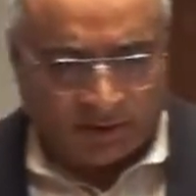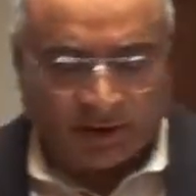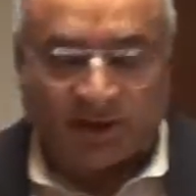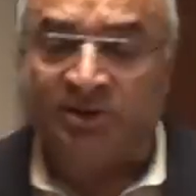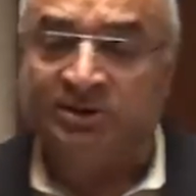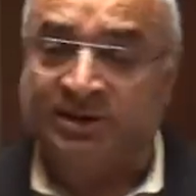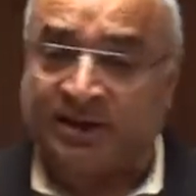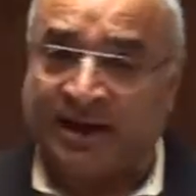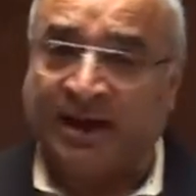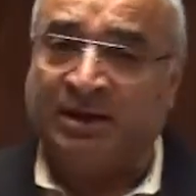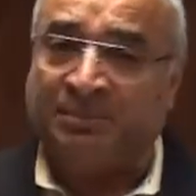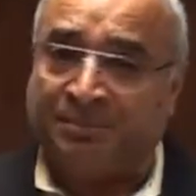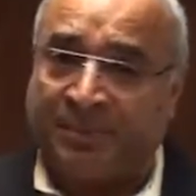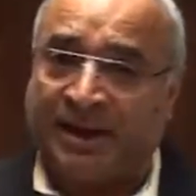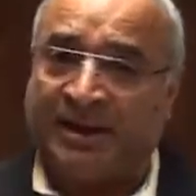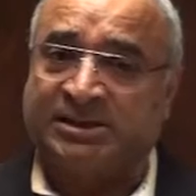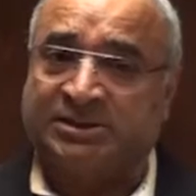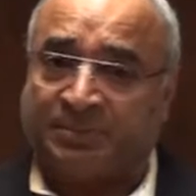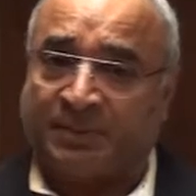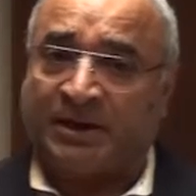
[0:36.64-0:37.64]
It is again
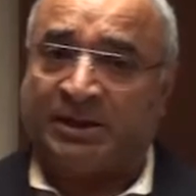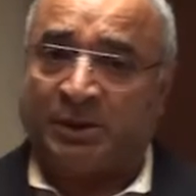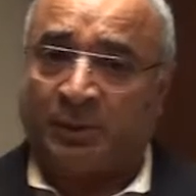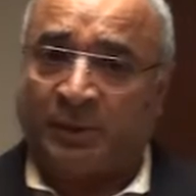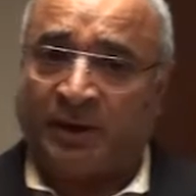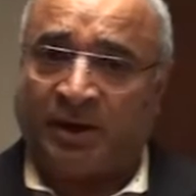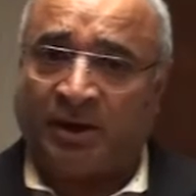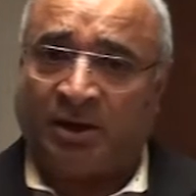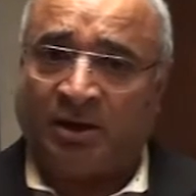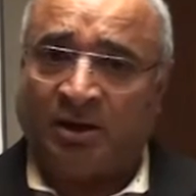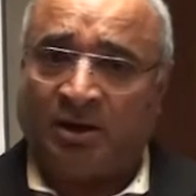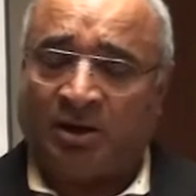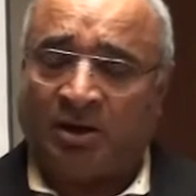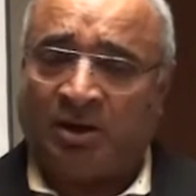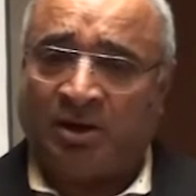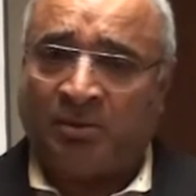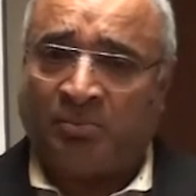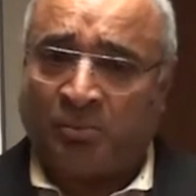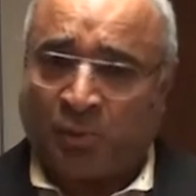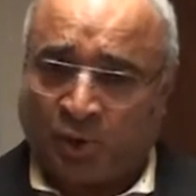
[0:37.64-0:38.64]
based, by the way,
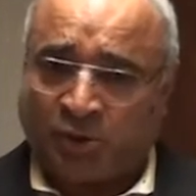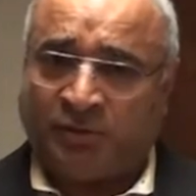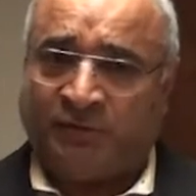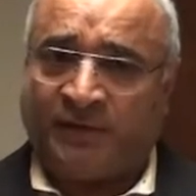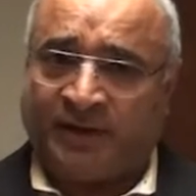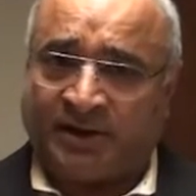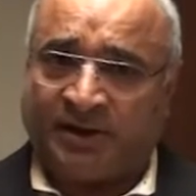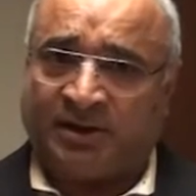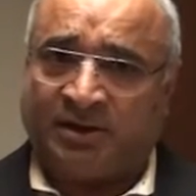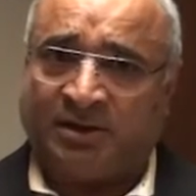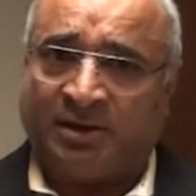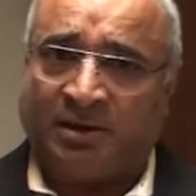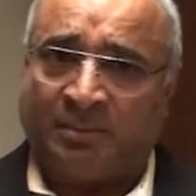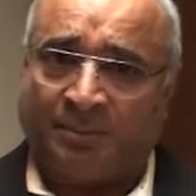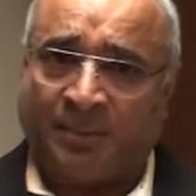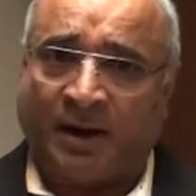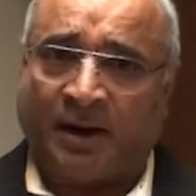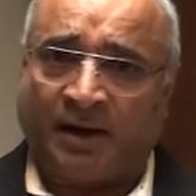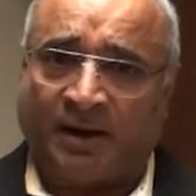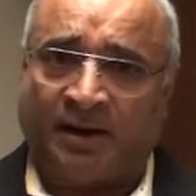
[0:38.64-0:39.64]
motivated
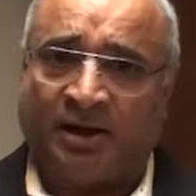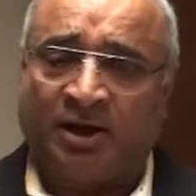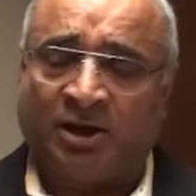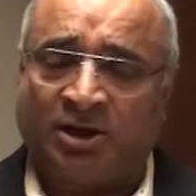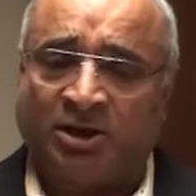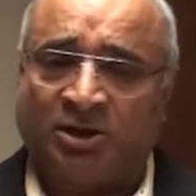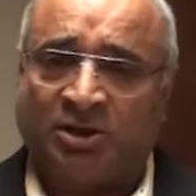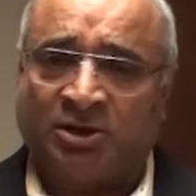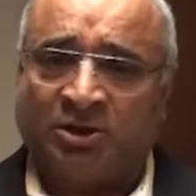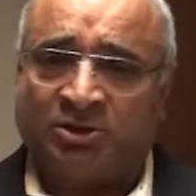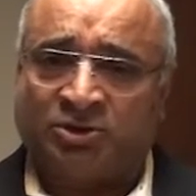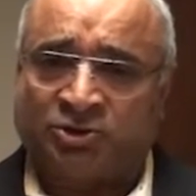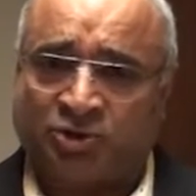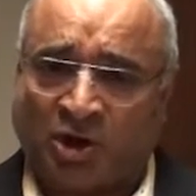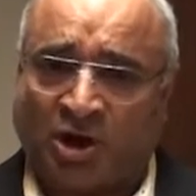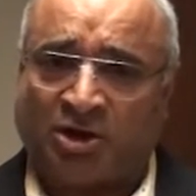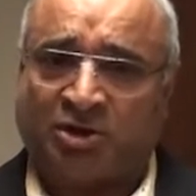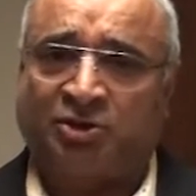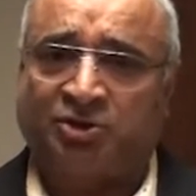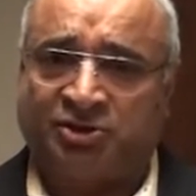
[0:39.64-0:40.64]
by
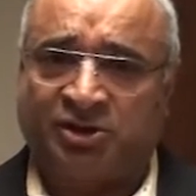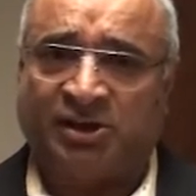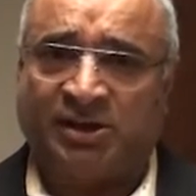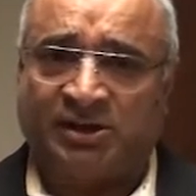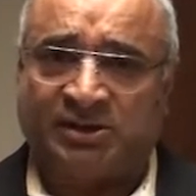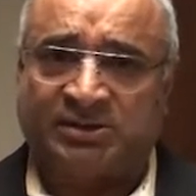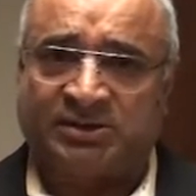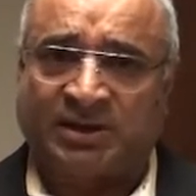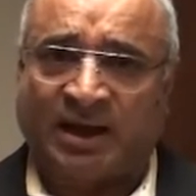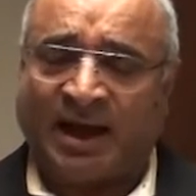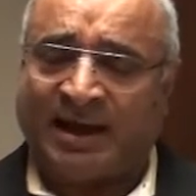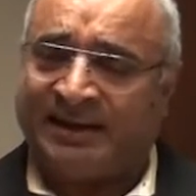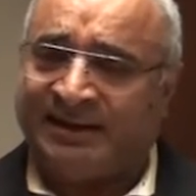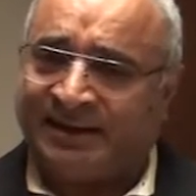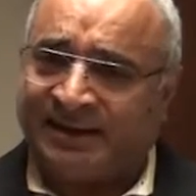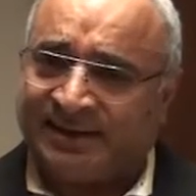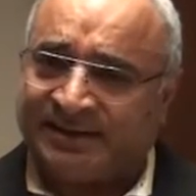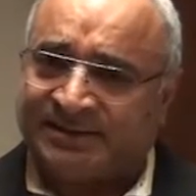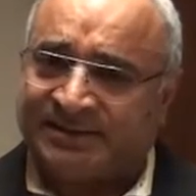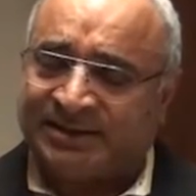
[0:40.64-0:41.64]
Socrates
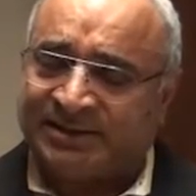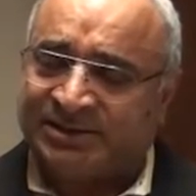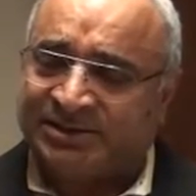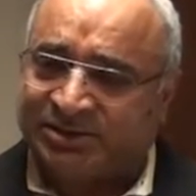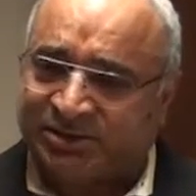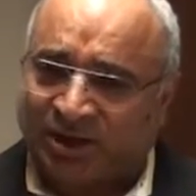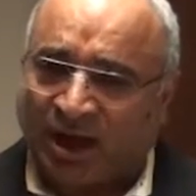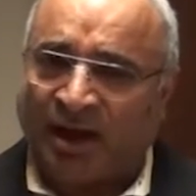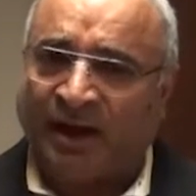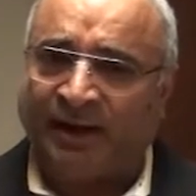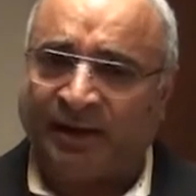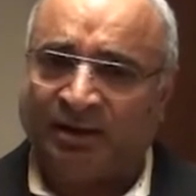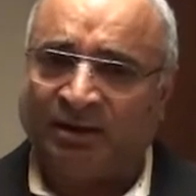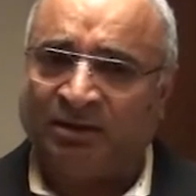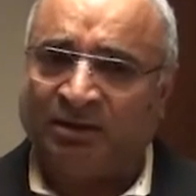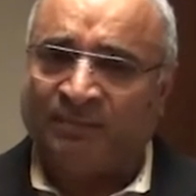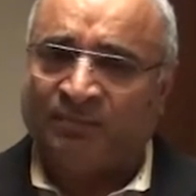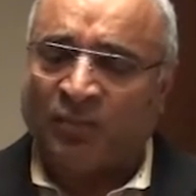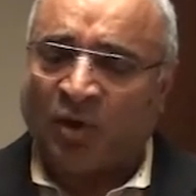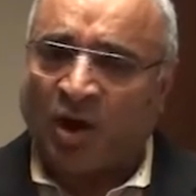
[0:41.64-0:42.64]
and his
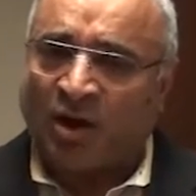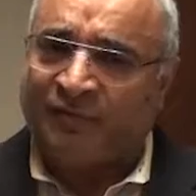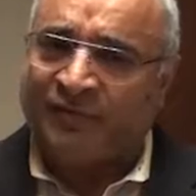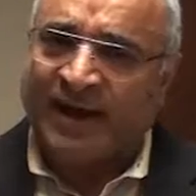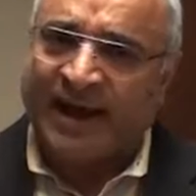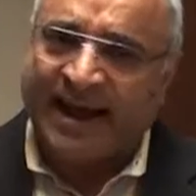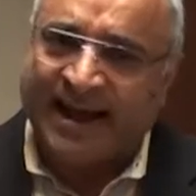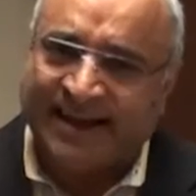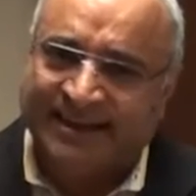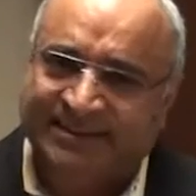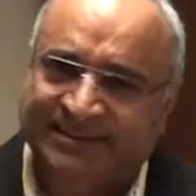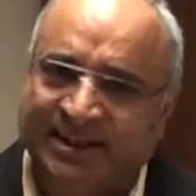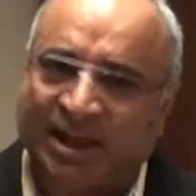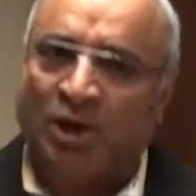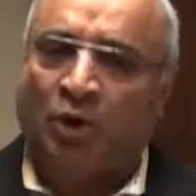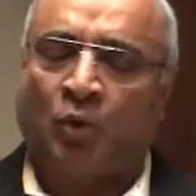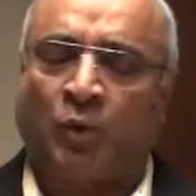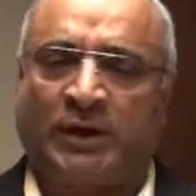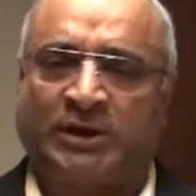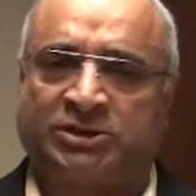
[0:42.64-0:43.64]
style of
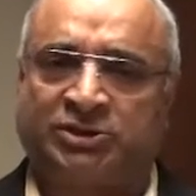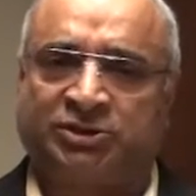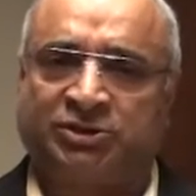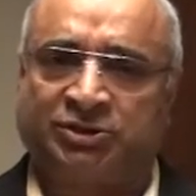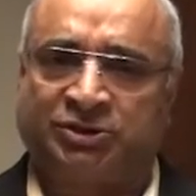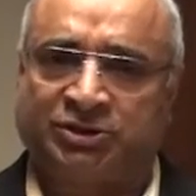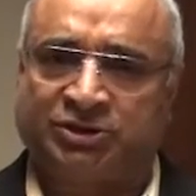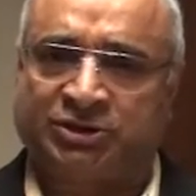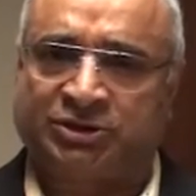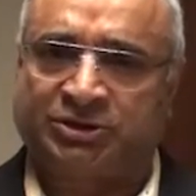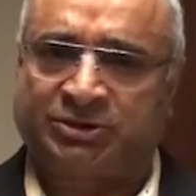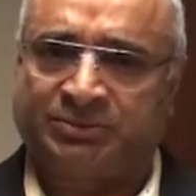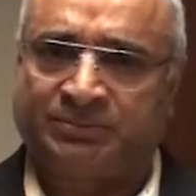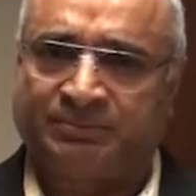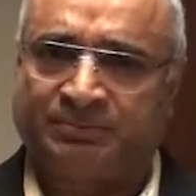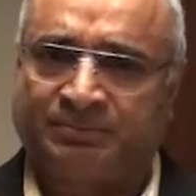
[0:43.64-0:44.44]
asking questions.